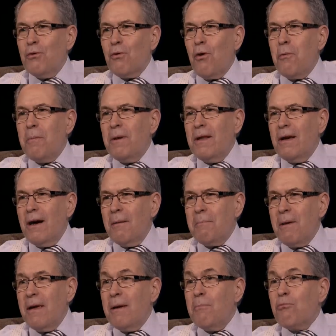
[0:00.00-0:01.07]
opening up
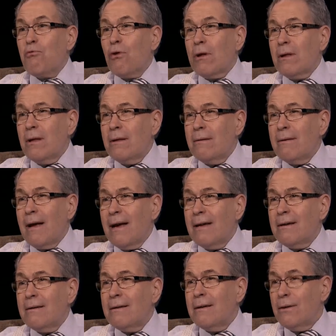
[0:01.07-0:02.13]
a Brooklyn
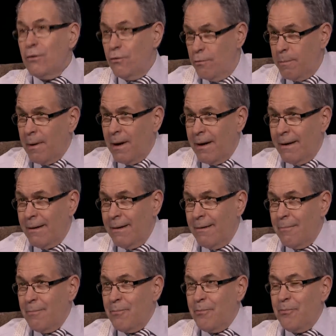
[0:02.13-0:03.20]
diner in Dubai.
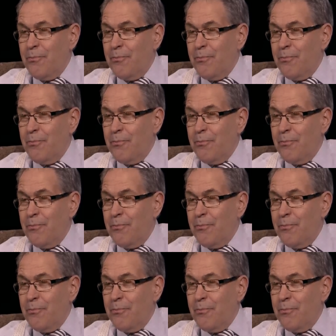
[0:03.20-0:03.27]
In